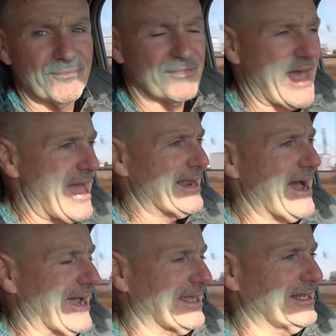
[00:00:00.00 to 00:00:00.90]
that
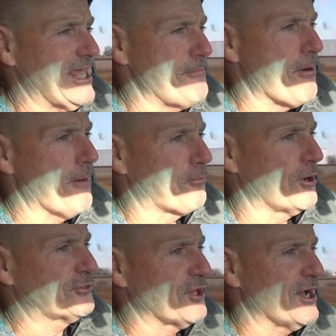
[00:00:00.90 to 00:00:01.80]
I can keep up
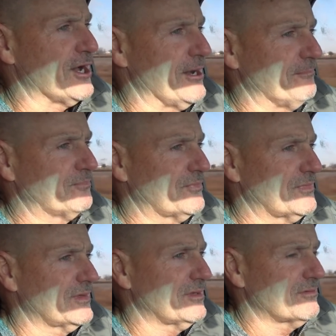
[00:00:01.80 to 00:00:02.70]
with the
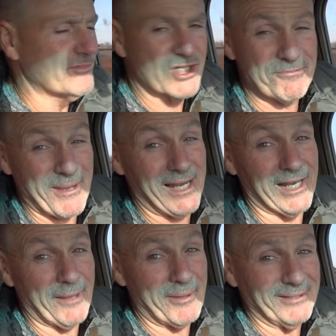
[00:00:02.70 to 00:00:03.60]
speed
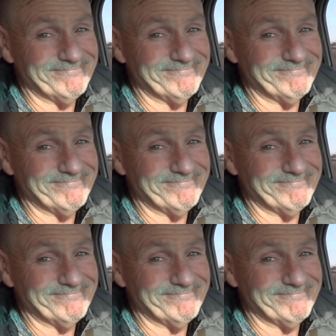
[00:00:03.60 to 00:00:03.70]
limit.